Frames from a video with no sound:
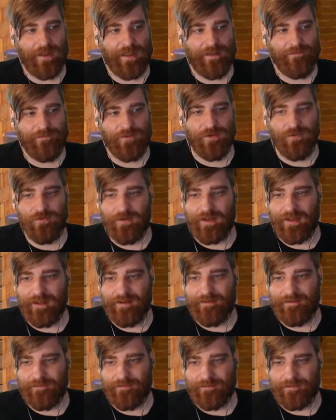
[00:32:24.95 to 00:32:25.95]
if you
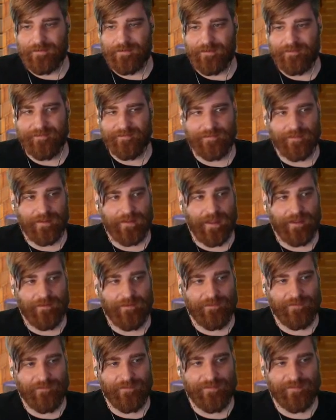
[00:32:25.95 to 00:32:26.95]

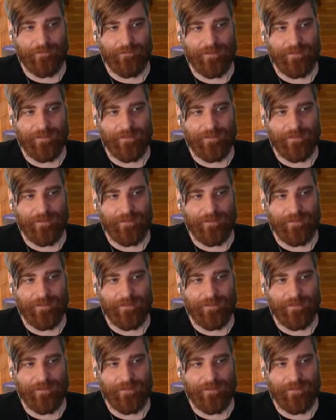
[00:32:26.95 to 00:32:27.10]
if you send